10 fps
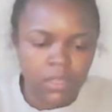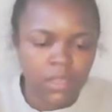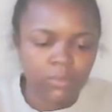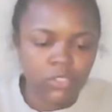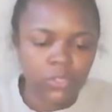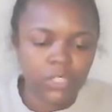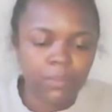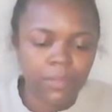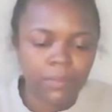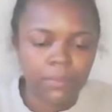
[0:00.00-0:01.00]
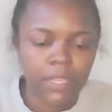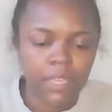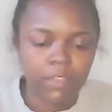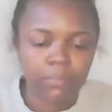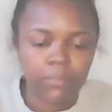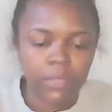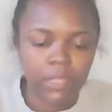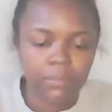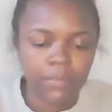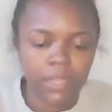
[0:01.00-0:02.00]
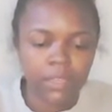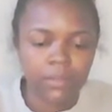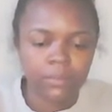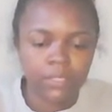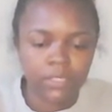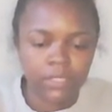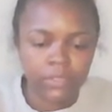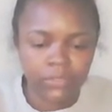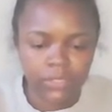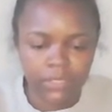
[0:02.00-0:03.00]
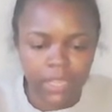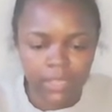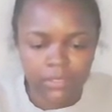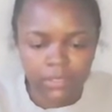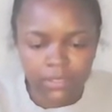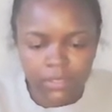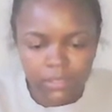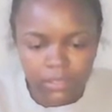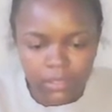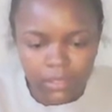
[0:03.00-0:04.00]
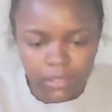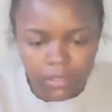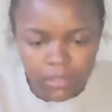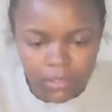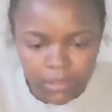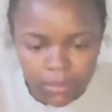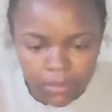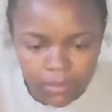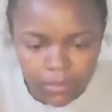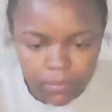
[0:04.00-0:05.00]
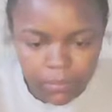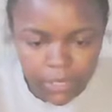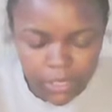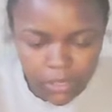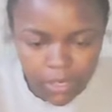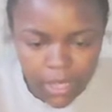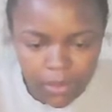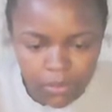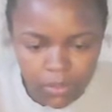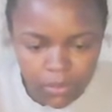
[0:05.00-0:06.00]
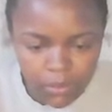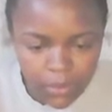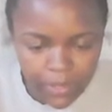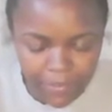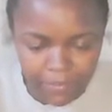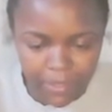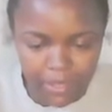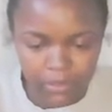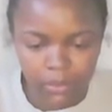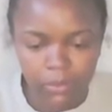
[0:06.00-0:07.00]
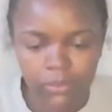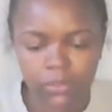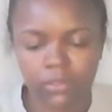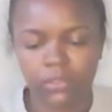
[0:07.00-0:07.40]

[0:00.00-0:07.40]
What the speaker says: I'm sure they have hemp that comes in different sizes. But I don't know, you have to find those.